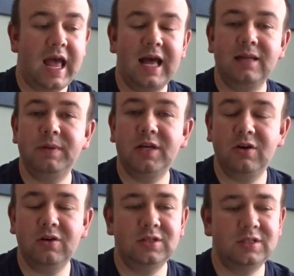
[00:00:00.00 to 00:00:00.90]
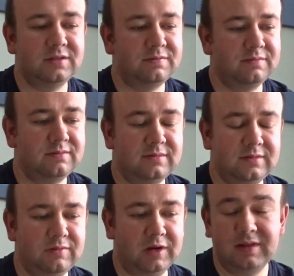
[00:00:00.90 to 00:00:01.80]
And because,
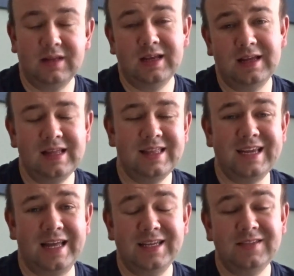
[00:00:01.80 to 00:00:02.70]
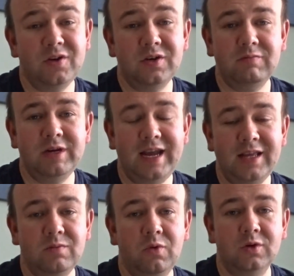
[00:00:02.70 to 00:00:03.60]
we
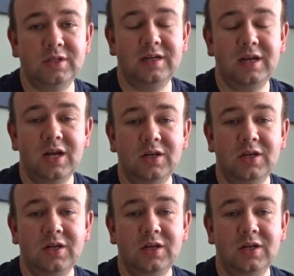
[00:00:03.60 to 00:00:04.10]
heat the water